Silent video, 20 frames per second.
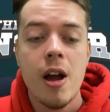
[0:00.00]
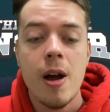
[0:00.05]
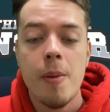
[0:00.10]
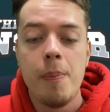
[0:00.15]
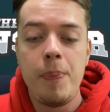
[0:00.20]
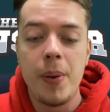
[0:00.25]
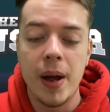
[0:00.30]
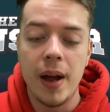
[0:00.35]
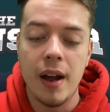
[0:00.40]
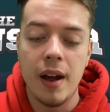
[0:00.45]

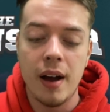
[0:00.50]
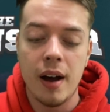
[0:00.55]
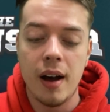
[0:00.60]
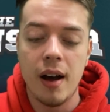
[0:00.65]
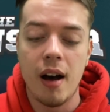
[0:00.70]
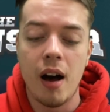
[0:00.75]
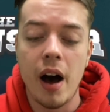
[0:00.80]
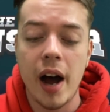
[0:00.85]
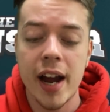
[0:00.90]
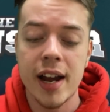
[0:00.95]
But
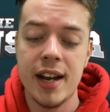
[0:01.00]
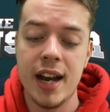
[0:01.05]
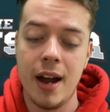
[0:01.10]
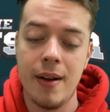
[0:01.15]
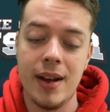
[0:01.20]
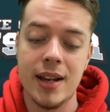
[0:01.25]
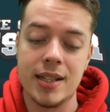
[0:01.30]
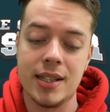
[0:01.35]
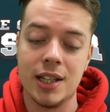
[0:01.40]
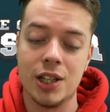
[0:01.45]
I
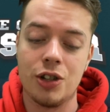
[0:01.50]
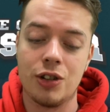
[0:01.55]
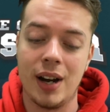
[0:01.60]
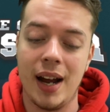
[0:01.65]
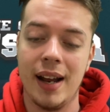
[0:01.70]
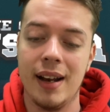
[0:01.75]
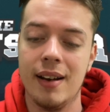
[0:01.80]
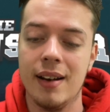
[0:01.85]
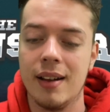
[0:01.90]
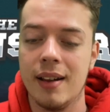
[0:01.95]
noticed a
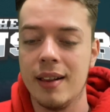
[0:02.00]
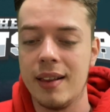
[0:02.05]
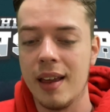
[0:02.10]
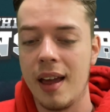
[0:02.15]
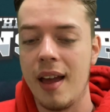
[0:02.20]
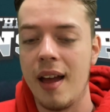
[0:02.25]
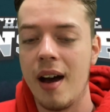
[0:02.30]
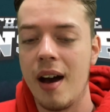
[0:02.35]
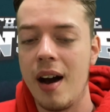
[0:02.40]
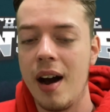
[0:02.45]
trend
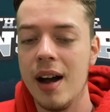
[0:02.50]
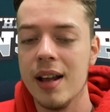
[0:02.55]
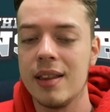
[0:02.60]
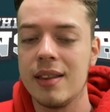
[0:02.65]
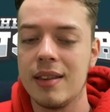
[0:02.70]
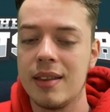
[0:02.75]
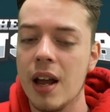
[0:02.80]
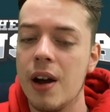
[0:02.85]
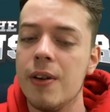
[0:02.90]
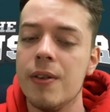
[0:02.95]
that I
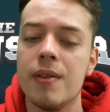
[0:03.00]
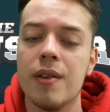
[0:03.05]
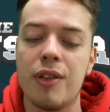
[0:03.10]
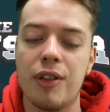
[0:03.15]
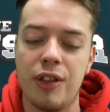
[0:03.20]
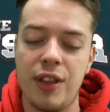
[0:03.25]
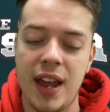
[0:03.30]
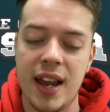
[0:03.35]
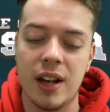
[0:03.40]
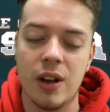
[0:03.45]
don't
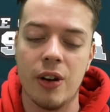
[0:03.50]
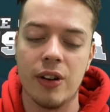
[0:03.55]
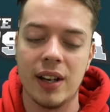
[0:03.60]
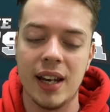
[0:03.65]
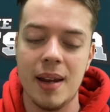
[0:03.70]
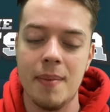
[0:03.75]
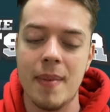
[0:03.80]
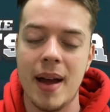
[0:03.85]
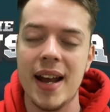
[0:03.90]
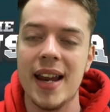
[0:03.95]
think
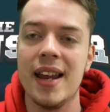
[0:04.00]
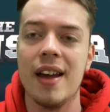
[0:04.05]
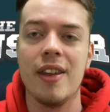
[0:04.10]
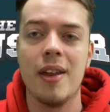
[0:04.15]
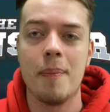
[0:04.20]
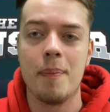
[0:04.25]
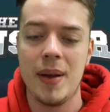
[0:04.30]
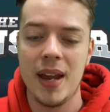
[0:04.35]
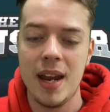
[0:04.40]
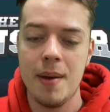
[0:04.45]
oddly many other
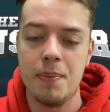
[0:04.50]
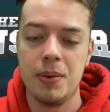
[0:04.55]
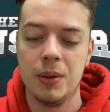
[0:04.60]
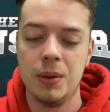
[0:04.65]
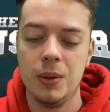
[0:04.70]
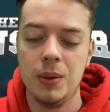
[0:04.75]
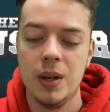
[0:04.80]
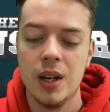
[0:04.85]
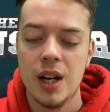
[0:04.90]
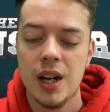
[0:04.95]

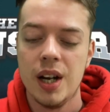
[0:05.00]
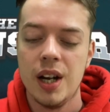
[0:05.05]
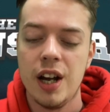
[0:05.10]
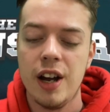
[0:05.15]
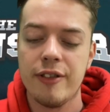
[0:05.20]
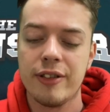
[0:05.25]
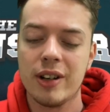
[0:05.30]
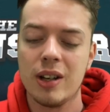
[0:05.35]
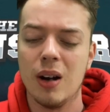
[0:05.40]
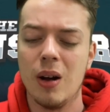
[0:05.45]
people
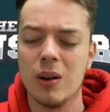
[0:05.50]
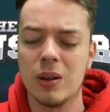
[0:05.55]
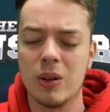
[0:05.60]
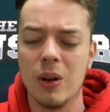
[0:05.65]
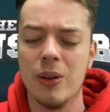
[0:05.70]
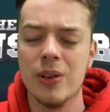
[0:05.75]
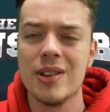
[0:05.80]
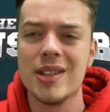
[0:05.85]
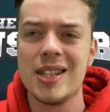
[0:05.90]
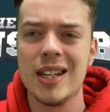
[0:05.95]
have clocked
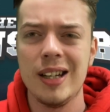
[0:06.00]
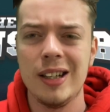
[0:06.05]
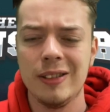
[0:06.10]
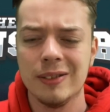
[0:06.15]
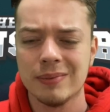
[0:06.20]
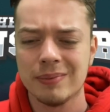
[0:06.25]
onto.